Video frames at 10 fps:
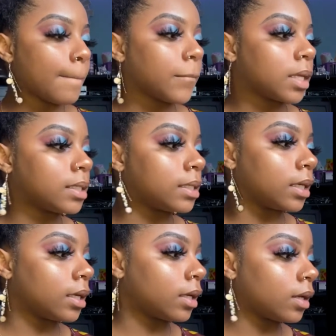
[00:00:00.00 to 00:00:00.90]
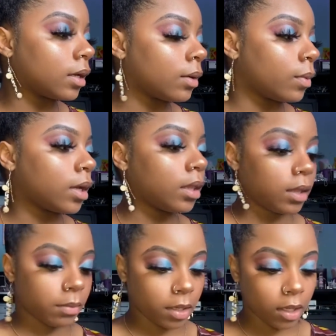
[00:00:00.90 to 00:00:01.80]
Let's see. What
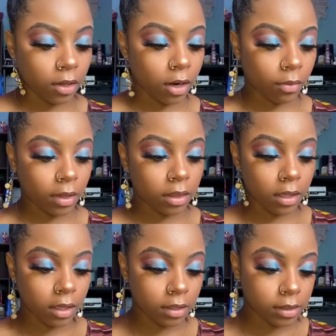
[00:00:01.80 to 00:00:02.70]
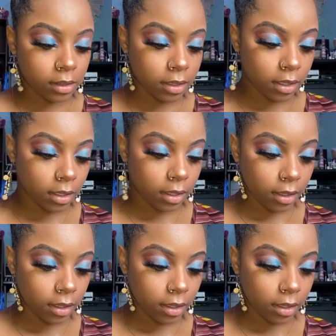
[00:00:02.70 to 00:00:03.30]
lip color are we thinking today?